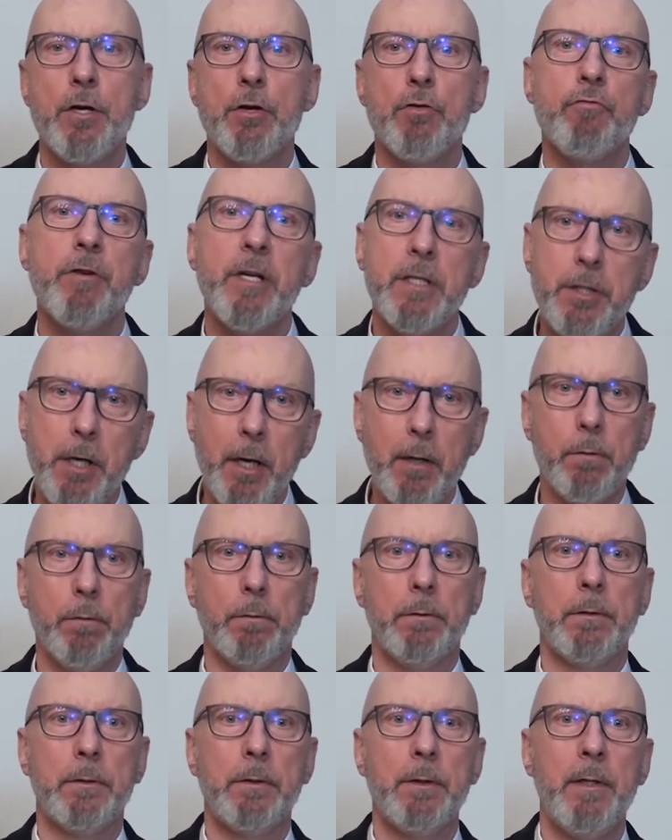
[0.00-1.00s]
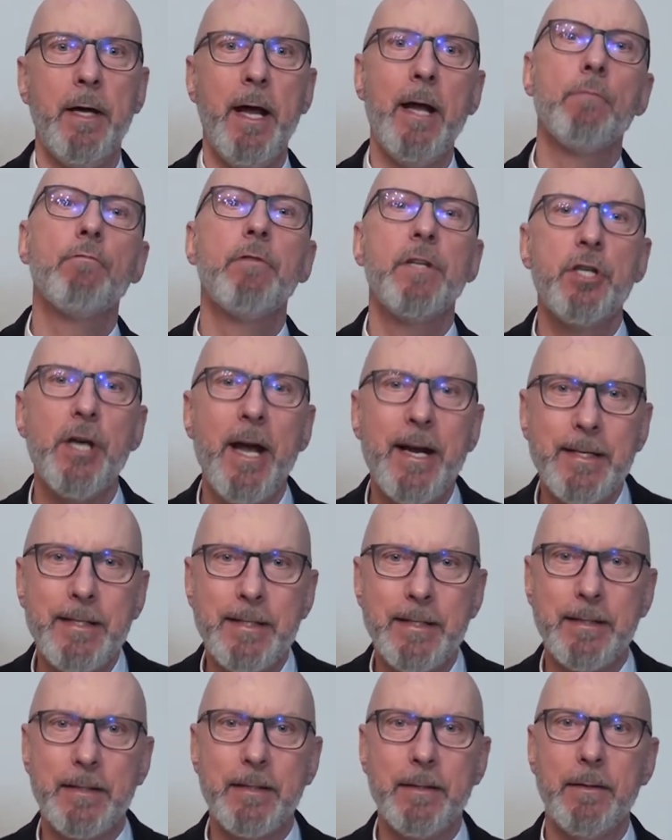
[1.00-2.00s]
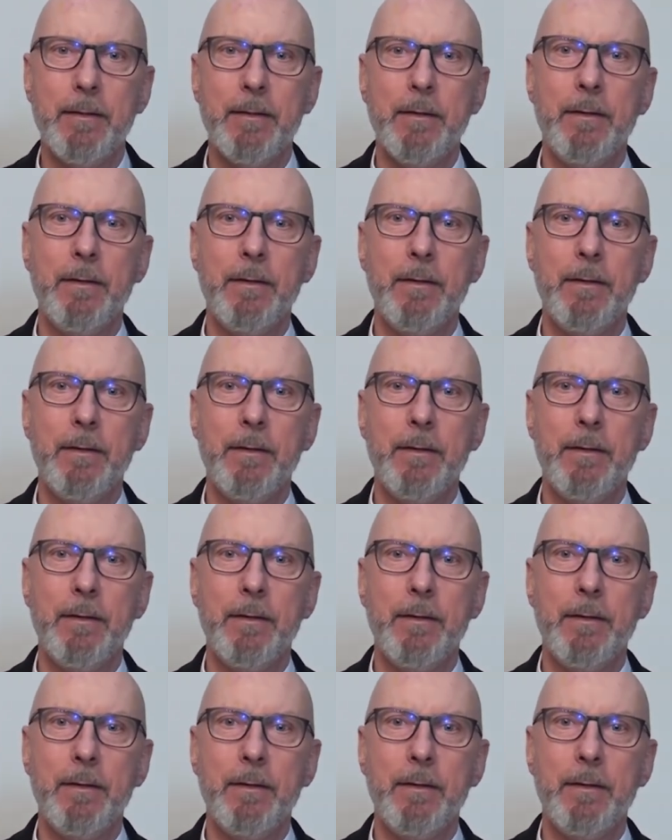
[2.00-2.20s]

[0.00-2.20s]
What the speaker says: ridiculed, and rejected.